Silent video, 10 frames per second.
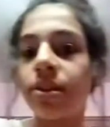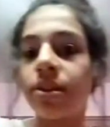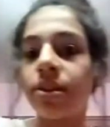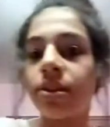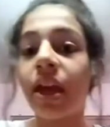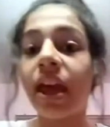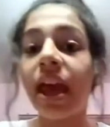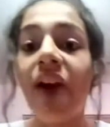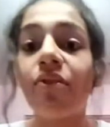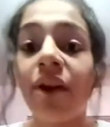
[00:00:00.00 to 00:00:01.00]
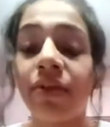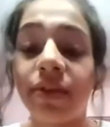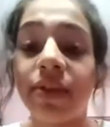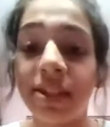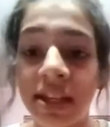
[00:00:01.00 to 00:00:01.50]
the cow out of the
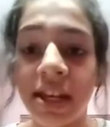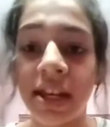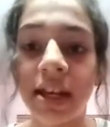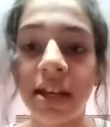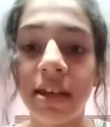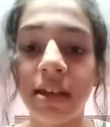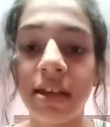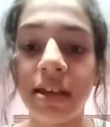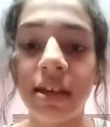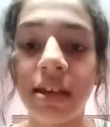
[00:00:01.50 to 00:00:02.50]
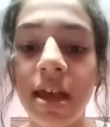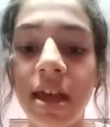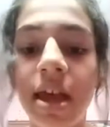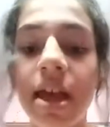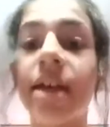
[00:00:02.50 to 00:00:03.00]
city.
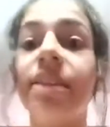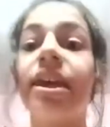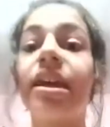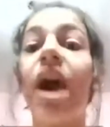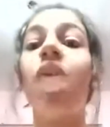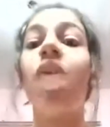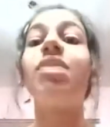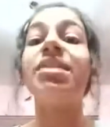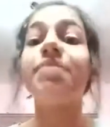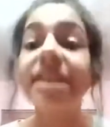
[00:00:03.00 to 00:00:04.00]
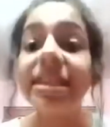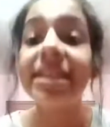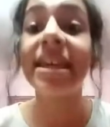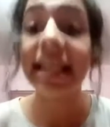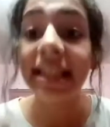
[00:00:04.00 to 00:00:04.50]
And the cow
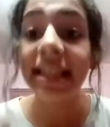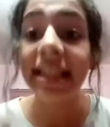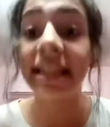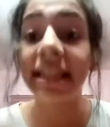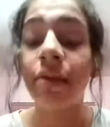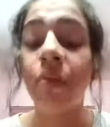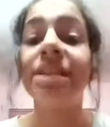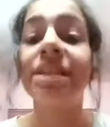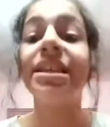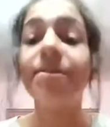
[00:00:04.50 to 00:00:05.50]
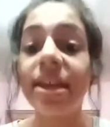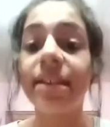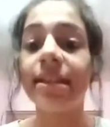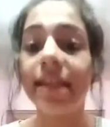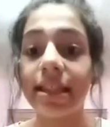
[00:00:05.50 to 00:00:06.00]
was
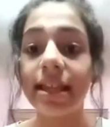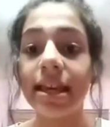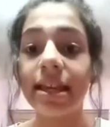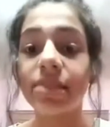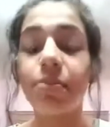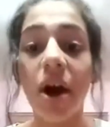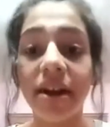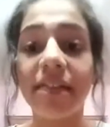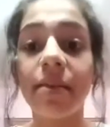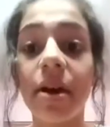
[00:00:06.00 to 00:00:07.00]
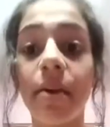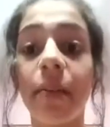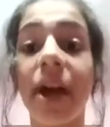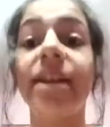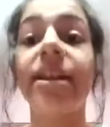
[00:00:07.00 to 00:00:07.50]
immediately spotted by
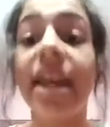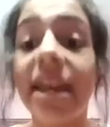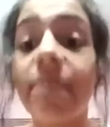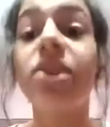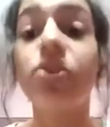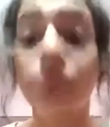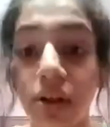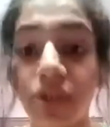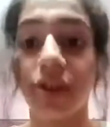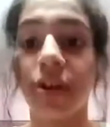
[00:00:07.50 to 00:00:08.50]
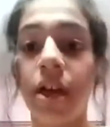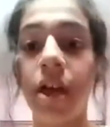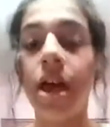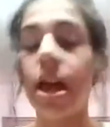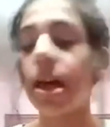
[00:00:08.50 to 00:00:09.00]
an enemy soldier.
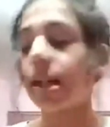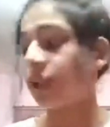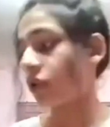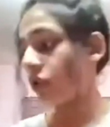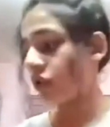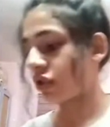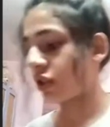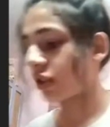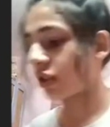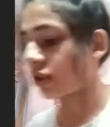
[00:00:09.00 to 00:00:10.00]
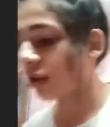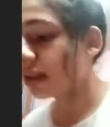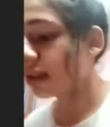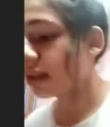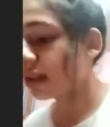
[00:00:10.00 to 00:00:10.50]
The soldier took
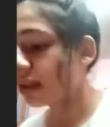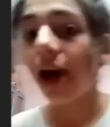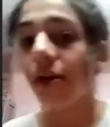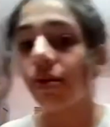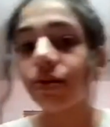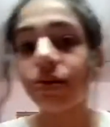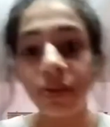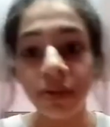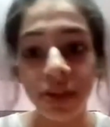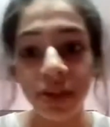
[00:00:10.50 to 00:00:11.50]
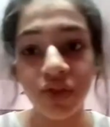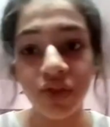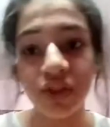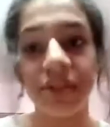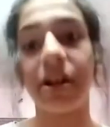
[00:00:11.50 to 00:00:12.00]
the cow to the
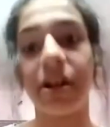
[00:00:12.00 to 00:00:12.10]
general.